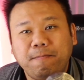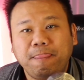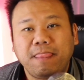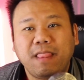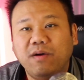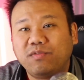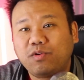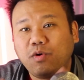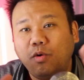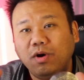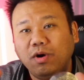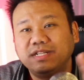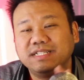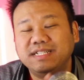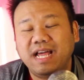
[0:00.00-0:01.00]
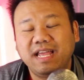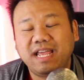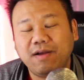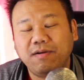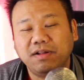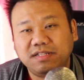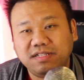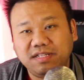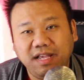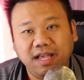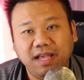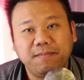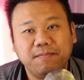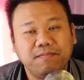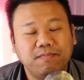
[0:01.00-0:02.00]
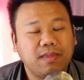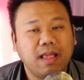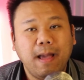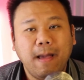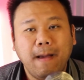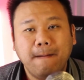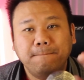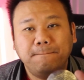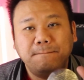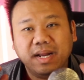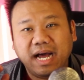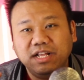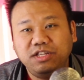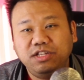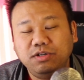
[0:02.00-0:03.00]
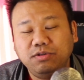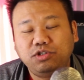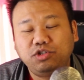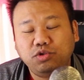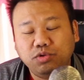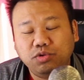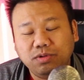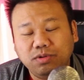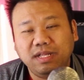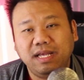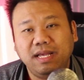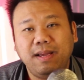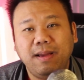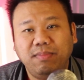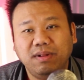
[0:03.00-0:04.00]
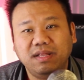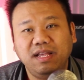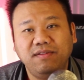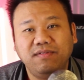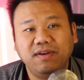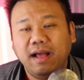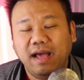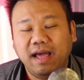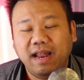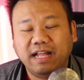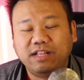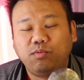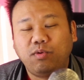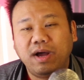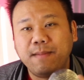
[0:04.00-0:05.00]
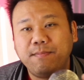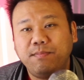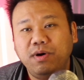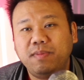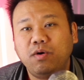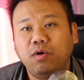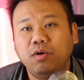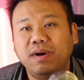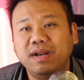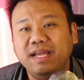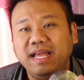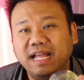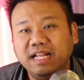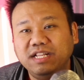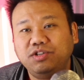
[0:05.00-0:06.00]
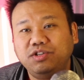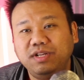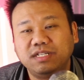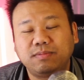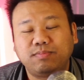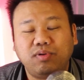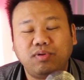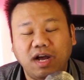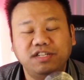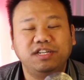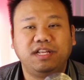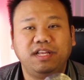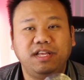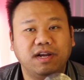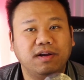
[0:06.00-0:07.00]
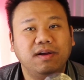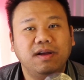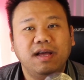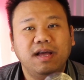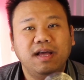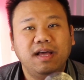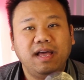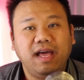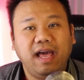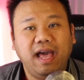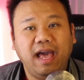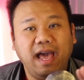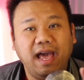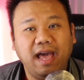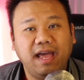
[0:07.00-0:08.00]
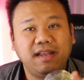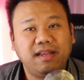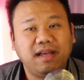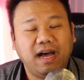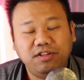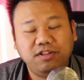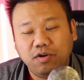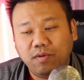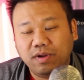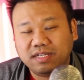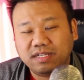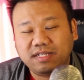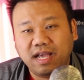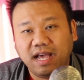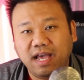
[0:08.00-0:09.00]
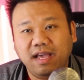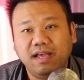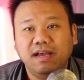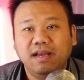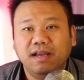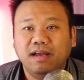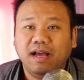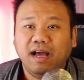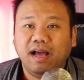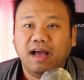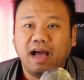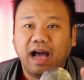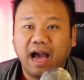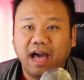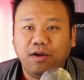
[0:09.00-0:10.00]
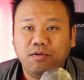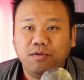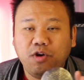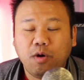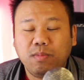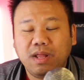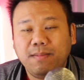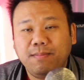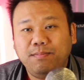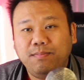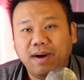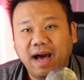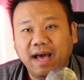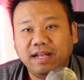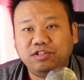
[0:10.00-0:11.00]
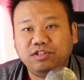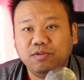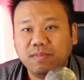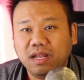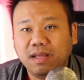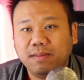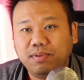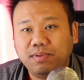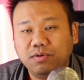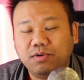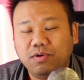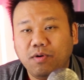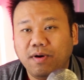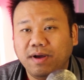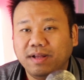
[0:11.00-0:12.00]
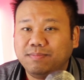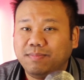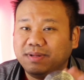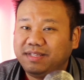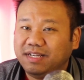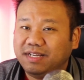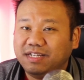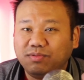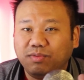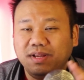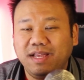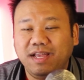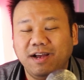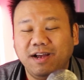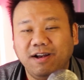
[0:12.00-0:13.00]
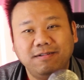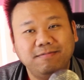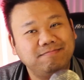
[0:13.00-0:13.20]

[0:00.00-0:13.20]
Of course, it's not a guarantee, but I do truly believe it. And that's why I put my own money into this project here. And I do want to say, I don't normally buy too many poo coins, but this one here,